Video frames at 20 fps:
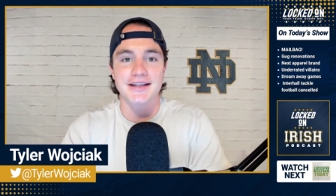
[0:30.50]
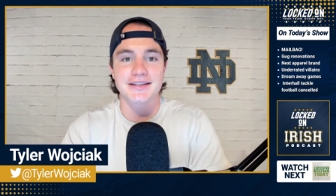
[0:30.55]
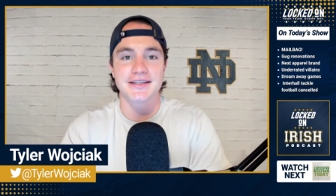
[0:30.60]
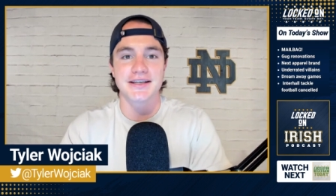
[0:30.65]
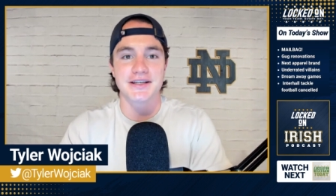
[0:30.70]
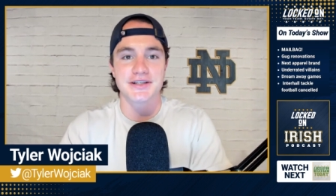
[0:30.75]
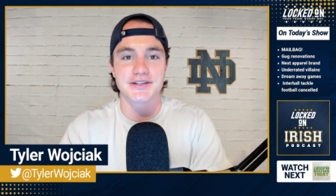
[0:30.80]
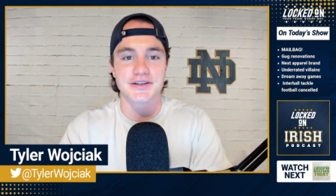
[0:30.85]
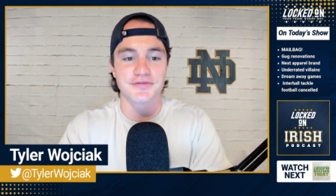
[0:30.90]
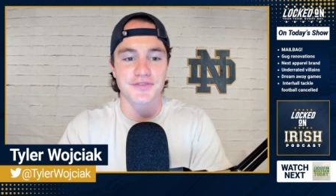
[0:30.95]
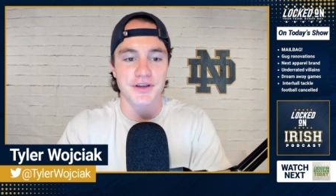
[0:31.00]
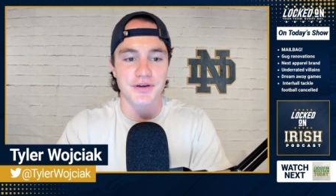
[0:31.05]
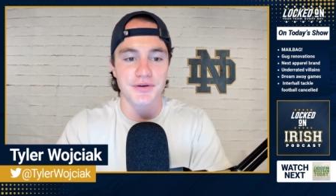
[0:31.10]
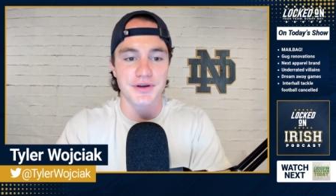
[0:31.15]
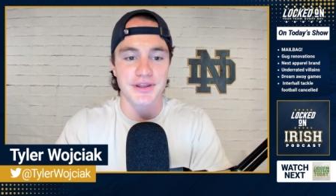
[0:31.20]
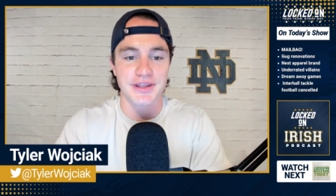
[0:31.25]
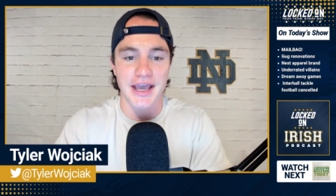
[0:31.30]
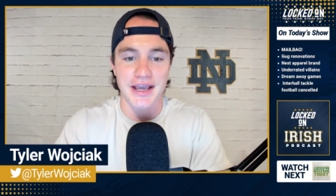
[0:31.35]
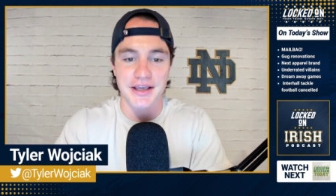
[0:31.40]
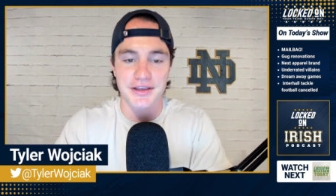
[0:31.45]
to each of you,
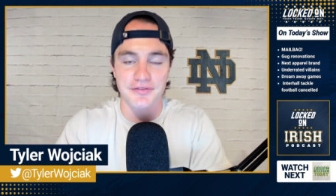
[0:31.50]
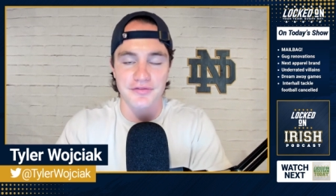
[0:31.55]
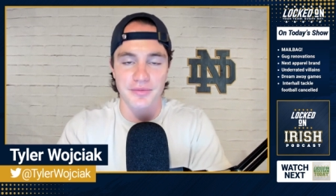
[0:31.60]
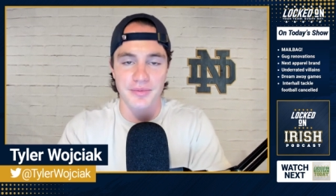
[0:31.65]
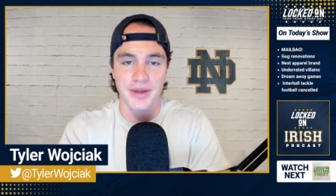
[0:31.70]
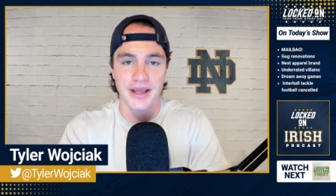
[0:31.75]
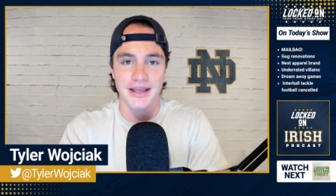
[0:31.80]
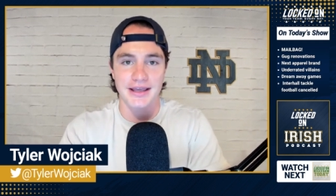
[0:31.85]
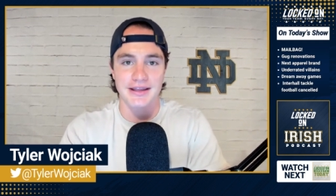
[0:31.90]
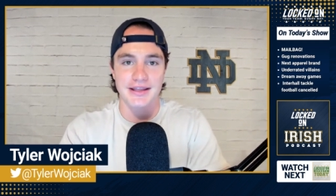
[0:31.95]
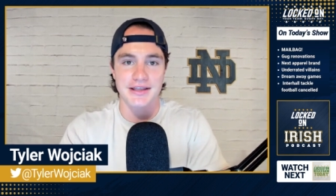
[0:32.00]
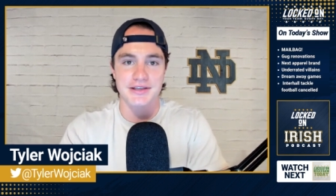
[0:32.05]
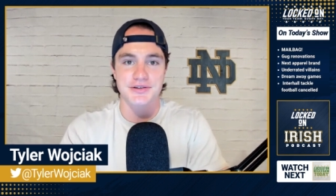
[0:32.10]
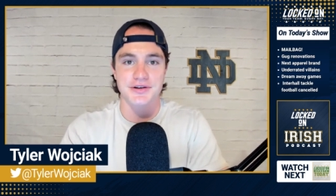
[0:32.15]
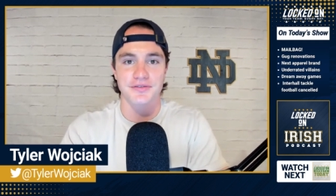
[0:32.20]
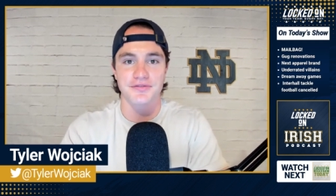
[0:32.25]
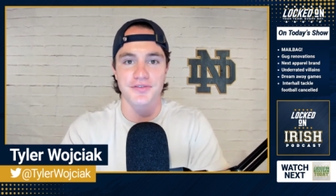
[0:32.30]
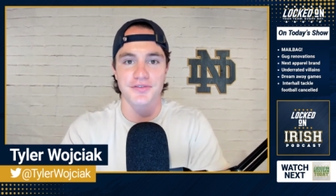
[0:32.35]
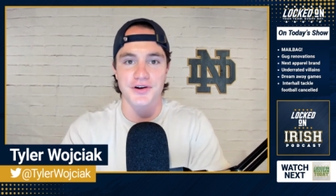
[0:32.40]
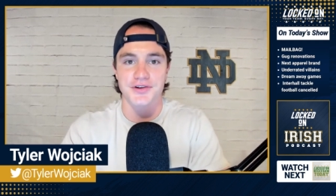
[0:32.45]
and thank you for making this
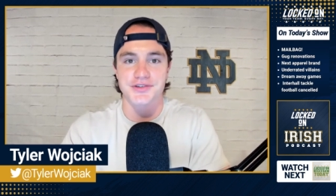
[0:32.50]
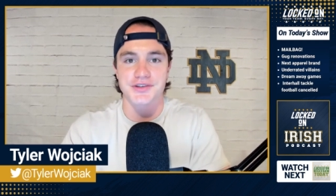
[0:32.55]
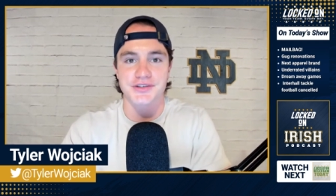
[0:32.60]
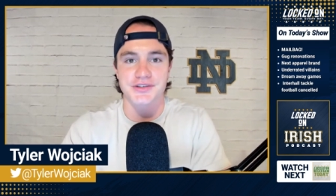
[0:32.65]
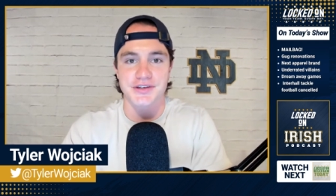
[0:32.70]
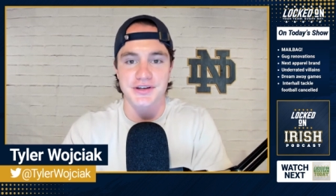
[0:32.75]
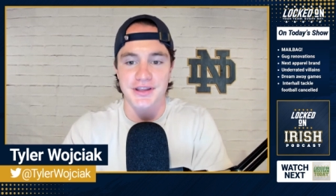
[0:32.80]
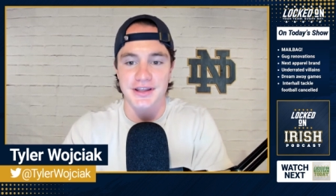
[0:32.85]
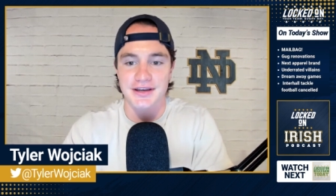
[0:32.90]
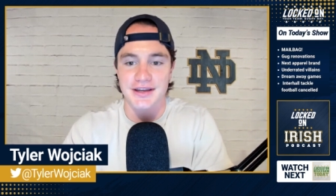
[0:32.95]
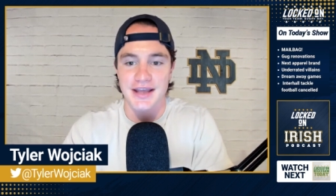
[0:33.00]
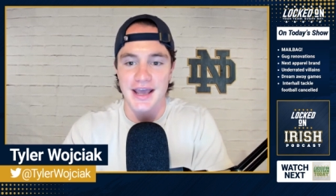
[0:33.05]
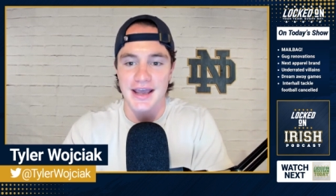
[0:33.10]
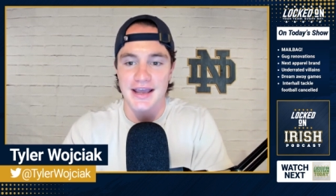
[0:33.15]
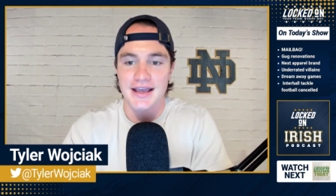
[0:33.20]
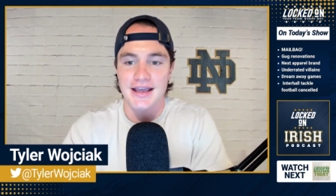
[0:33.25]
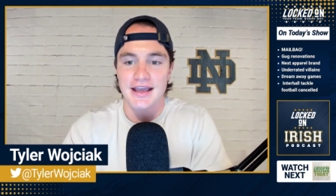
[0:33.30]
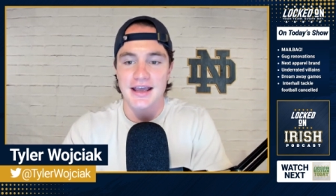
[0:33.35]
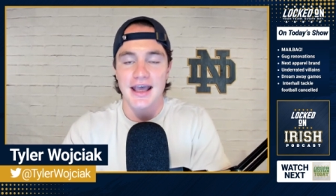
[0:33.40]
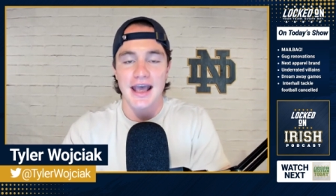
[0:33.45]
your first listen of the
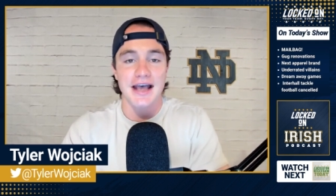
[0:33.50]
day.